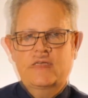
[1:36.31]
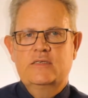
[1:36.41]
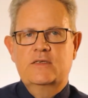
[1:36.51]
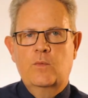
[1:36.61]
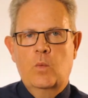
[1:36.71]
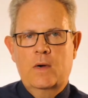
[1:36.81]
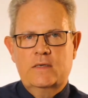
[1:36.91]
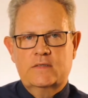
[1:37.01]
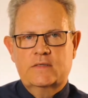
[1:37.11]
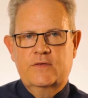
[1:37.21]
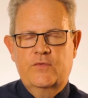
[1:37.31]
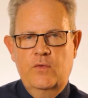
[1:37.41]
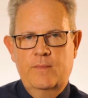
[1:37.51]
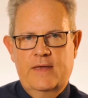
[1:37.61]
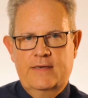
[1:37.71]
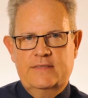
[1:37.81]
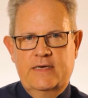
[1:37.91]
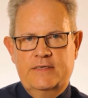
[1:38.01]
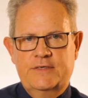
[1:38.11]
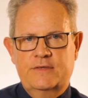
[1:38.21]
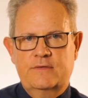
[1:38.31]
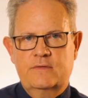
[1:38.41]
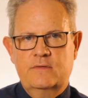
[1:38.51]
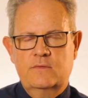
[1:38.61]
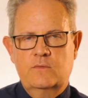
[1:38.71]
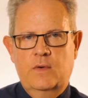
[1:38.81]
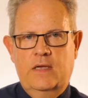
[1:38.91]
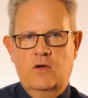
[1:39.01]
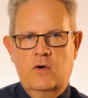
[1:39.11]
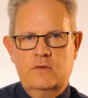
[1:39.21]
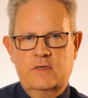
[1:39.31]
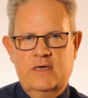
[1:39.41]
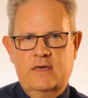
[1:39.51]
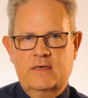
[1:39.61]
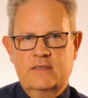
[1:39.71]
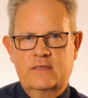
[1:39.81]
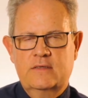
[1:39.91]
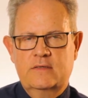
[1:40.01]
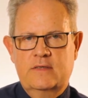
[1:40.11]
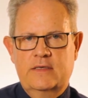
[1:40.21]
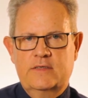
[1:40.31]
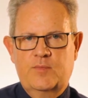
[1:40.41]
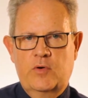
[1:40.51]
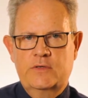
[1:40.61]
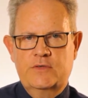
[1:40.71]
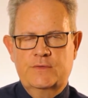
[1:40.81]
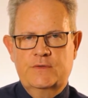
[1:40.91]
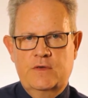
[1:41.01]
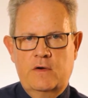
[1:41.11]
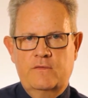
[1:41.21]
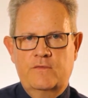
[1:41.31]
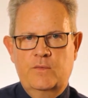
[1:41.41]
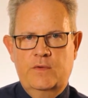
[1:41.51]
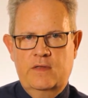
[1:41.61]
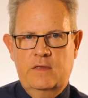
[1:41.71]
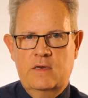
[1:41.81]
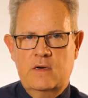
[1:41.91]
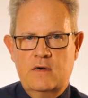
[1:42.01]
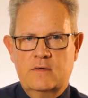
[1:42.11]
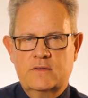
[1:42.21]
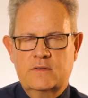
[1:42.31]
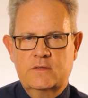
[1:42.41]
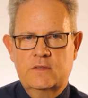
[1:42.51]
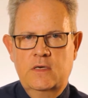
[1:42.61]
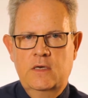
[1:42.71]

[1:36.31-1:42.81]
So once through meditation we contact that spiritual self within us,